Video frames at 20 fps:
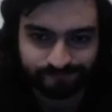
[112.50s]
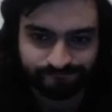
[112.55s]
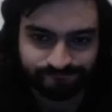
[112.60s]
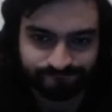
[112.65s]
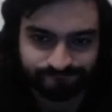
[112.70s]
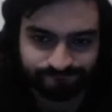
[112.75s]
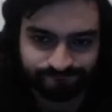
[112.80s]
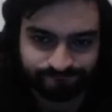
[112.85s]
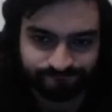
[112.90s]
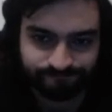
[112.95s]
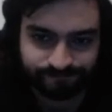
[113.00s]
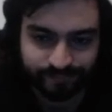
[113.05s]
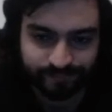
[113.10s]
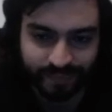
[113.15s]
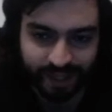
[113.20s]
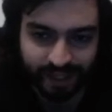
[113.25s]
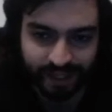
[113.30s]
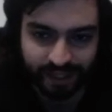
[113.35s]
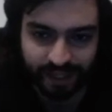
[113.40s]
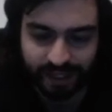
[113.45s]

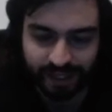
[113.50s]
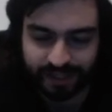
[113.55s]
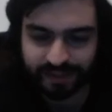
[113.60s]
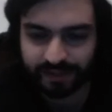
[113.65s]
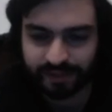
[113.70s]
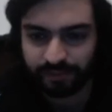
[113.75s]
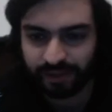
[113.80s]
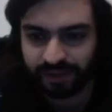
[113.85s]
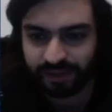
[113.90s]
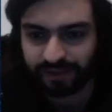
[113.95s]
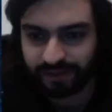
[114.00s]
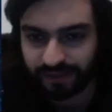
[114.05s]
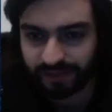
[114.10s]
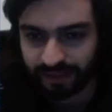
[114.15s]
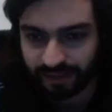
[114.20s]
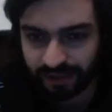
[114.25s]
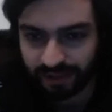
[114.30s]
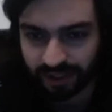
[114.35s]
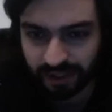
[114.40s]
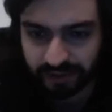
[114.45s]
it's a
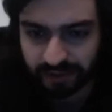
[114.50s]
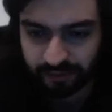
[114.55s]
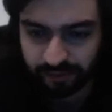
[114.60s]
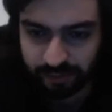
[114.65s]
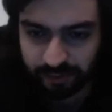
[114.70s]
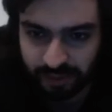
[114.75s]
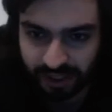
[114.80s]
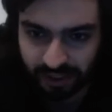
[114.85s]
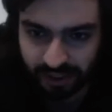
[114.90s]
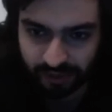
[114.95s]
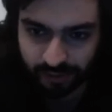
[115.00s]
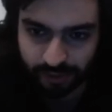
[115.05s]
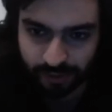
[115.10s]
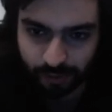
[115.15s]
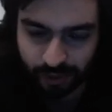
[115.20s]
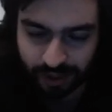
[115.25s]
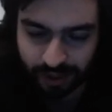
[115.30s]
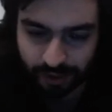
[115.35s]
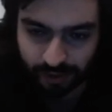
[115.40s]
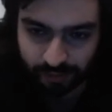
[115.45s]
bit kind of meek the
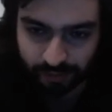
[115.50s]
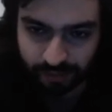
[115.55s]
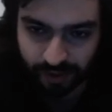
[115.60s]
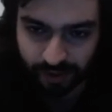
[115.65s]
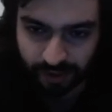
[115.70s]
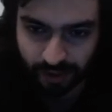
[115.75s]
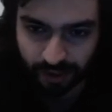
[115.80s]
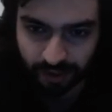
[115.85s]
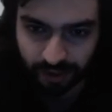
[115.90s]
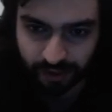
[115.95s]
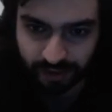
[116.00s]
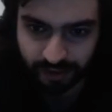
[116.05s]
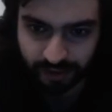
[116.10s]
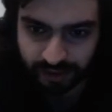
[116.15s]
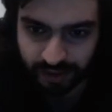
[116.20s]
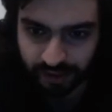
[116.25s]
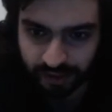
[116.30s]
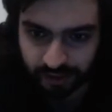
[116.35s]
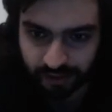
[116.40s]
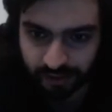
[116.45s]
way they're playing
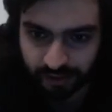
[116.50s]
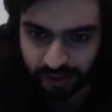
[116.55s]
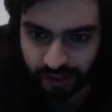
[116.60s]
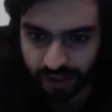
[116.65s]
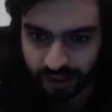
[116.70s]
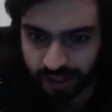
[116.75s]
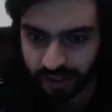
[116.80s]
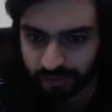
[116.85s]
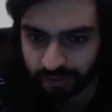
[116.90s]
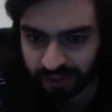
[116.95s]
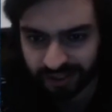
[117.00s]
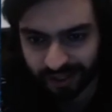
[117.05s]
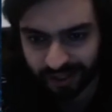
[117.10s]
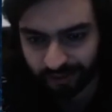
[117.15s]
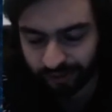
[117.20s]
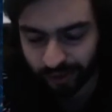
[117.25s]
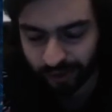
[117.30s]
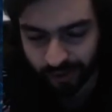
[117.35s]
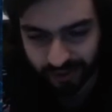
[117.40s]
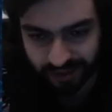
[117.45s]
here. But
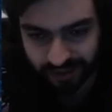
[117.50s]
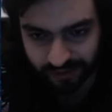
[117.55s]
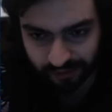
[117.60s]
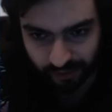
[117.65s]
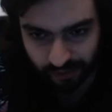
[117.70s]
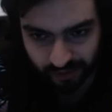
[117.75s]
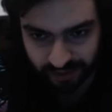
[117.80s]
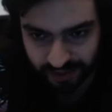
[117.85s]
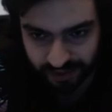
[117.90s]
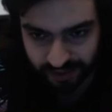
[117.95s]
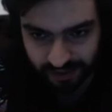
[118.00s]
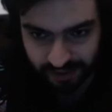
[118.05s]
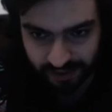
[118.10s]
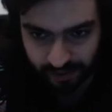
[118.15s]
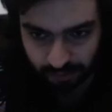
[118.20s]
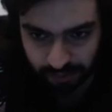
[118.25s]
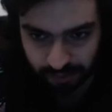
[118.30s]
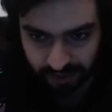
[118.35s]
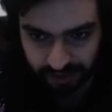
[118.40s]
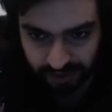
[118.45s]
of course it's
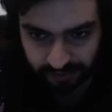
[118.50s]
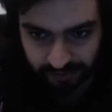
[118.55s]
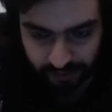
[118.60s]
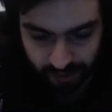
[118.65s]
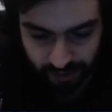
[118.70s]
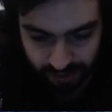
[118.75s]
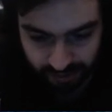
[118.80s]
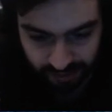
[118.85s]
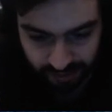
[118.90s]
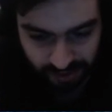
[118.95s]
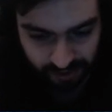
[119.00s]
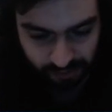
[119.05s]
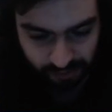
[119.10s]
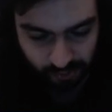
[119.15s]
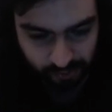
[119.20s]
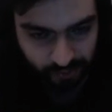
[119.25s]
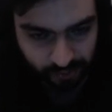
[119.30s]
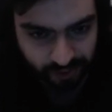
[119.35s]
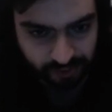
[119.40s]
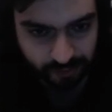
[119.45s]
completely fine. I
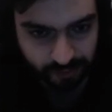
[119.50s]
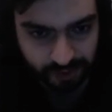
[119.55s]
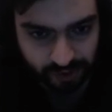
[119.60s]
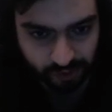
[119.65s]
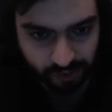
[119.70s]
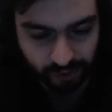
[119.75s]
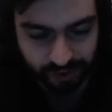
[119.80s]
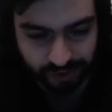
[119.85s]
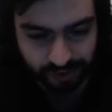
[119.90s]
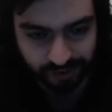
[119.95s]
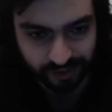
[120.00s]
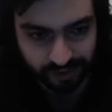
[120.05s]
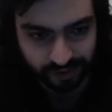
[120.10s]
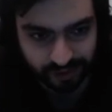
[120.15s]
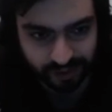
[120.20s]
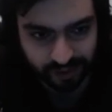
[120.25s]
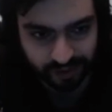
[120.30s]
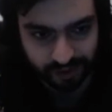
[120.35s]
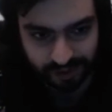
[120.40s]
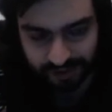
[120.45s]
don't want to be too critical
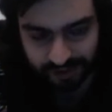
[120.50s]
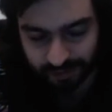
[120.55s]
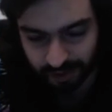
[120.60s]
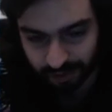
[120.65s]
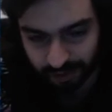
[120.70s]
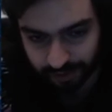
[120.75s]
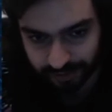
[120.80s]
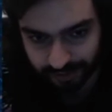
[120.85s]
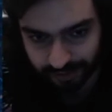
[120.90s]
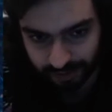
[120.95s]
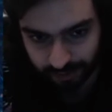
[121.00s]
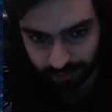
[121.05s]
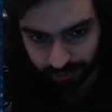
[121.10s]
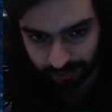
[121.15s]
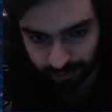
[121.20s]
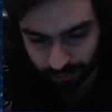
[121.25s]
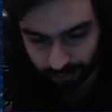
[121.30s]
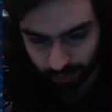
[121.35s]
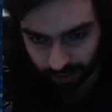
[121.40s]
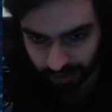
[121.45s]
here just because I'm
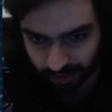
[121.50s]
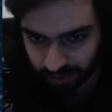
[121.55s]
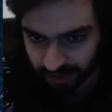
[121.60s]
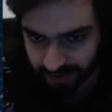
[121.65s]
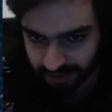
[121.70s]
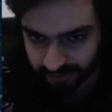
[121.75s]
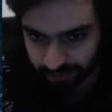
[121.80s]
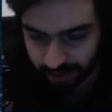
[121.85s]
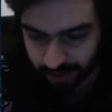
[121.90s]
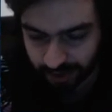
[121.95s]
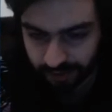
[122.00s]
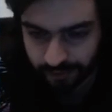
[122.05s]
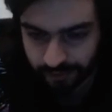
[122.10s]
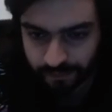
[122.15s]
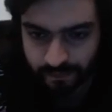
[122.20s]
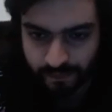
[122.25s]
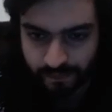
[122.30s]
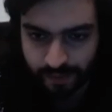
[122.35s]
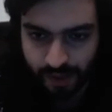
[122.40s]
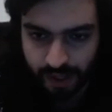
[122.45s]
a more aggressive player.
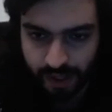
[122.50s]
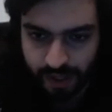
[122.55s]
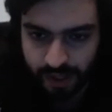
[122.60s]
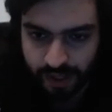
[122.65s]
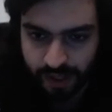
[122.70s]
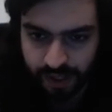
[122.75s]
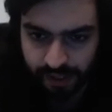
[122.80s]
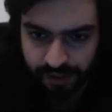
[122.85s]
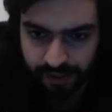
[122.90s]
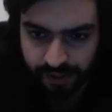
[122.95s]
Anyway,